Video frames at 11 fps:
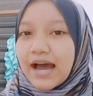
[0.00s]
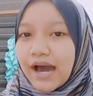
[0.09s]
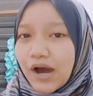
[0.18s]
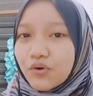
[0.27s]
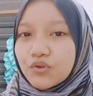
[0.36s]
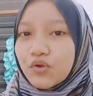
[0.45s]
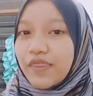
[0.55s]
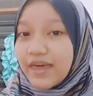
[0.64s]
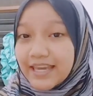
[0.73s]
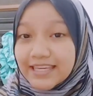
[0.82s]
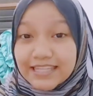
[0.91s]
How do
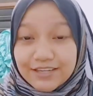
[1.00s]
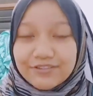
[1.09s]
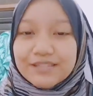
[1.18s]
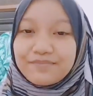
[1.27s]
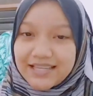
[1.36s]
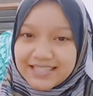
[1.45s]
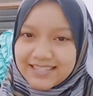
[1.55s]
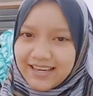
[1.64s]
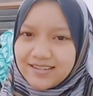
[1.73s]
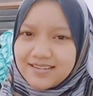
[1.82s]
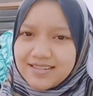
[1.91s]
they even make
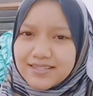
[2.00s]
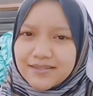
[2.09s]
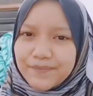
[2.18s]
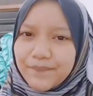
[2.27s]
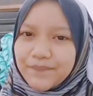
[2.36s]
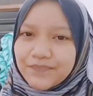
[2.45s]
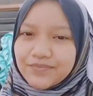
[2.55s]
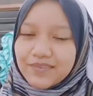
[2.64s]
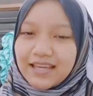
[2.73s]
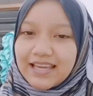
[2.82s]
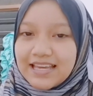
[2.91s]
sense?
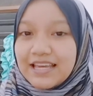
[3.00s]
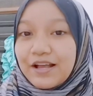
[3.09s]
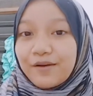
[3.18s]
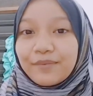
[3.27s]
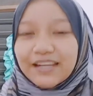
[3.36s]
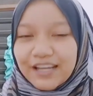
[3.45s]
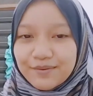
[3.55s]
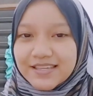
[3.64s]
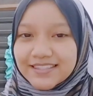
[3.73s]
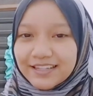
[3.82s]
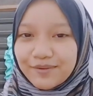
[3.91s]
My name
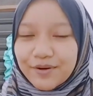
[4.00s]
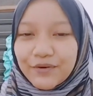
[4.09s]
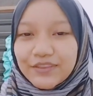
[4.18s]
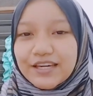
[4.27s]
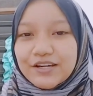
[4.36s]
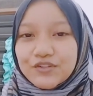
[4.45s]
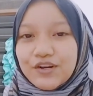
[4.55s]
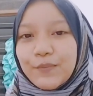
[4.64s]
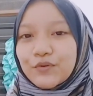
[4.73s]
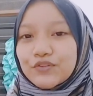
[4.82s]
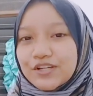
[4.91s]
is Rahmawati
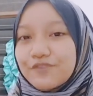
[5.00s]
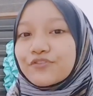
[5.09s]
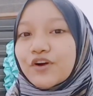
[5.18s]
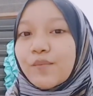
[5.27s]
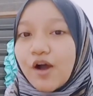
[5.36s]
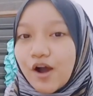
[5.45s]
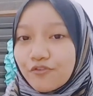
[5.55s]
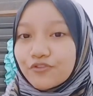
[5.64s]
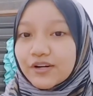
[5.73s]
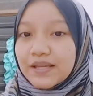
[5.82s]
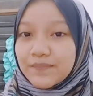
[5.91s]
Arjunaputri from
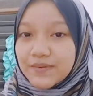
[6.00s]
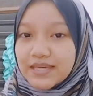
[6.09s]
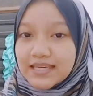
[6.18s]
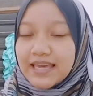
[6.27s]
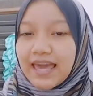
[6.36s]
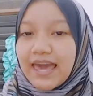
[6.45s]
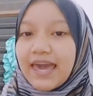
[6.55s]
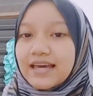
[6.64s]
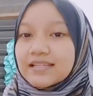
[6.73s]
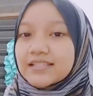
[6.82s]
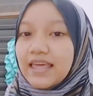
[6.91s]
Offering B,
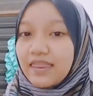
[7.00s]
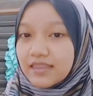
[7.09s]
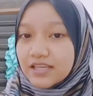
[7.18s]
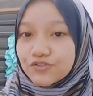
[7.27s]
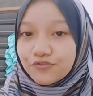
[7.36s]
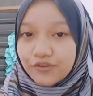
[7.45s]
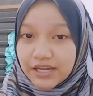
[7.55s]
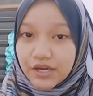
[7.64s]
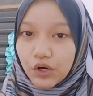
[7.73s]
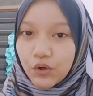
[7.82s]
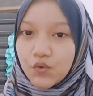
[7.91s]
and in this
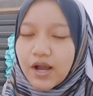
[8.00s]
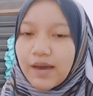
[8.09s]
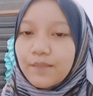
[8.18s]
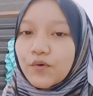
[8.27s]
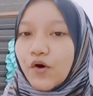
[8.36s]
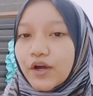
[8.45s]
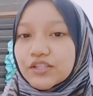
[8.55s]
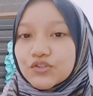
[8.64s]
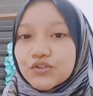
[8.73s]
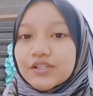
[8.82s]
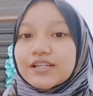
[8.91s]
video, I'm
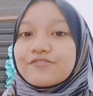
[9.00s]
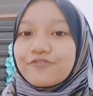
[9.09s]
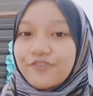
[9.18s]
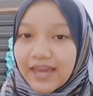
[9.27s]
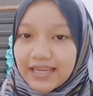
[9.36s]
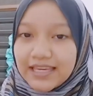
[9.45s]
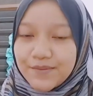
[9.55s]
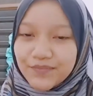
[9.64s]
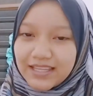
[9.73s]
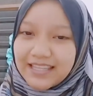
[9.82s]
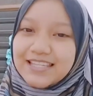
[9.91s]
going to convey
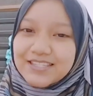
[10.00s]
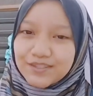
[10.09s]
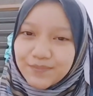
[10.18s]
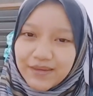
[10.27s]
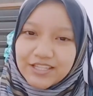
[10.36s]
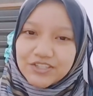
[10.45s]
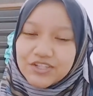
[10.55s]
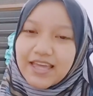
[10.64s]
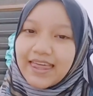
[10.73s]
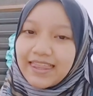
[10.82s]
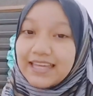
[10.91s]
the speech
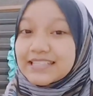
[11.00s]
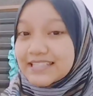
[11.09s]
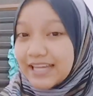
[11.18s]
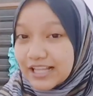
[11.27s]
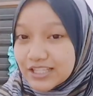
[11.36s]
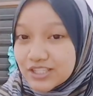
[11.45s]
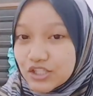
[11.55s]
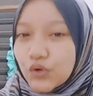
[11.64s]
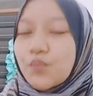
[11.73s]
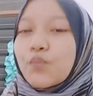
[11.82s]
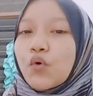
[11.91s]
that tells
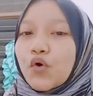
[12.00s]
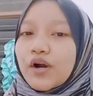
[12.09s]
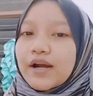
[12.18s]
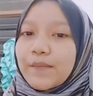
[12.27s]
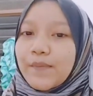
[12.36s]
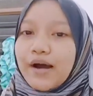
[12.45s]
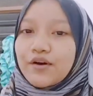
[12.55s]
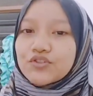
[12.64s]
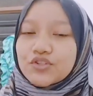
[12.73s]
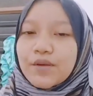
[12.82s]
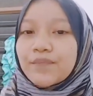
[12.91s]
you more
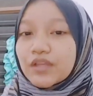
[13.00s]
about